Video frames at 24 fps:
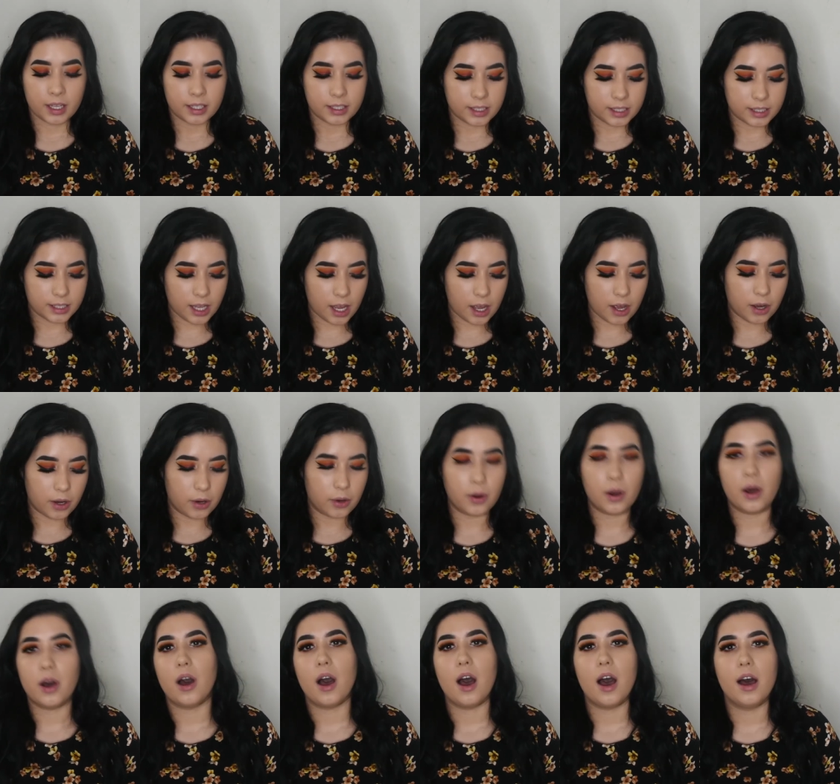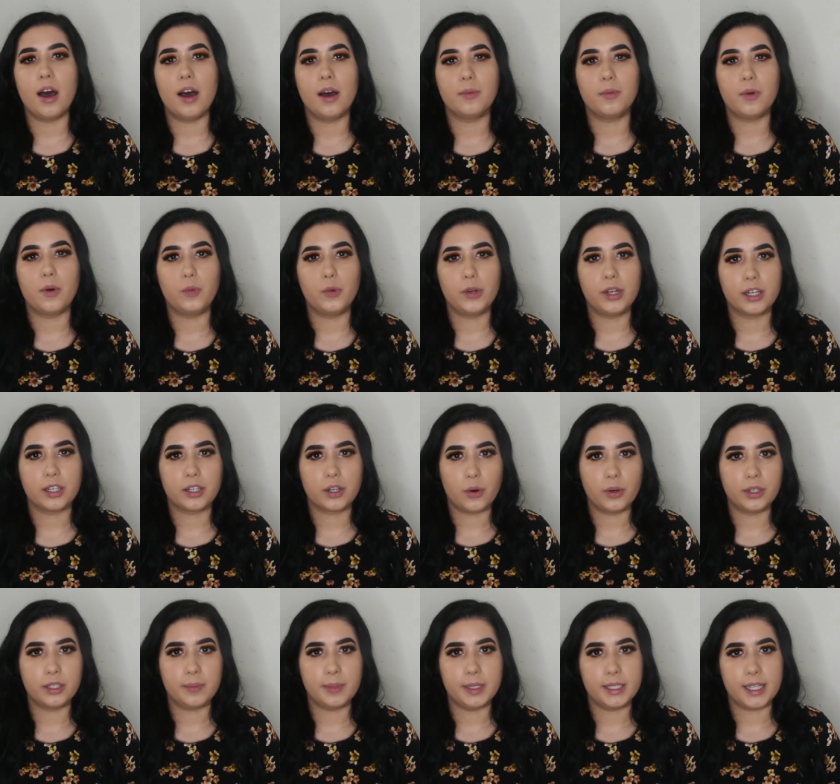So um, we are
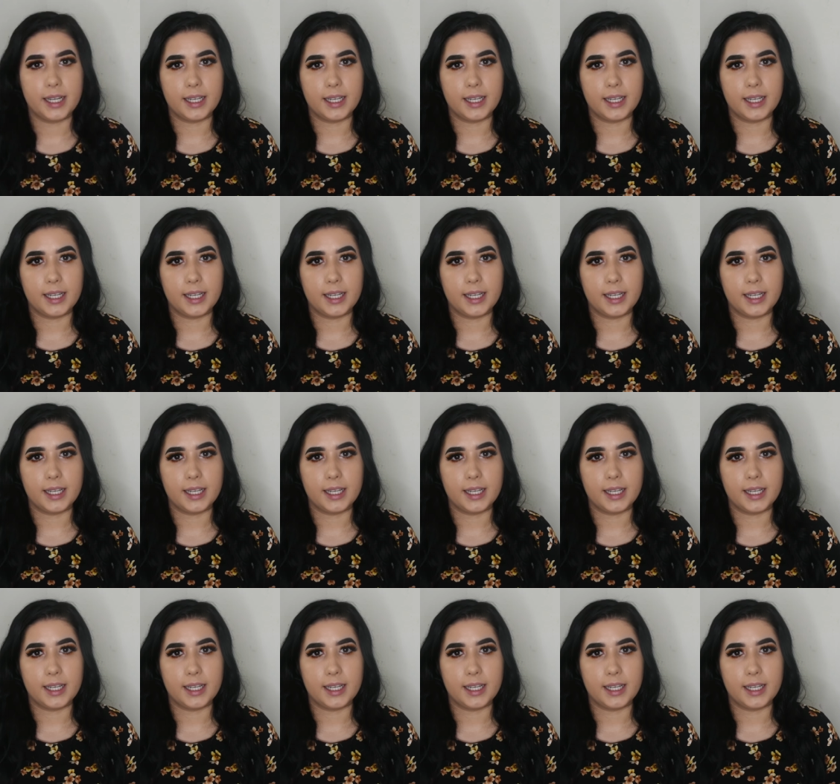going to be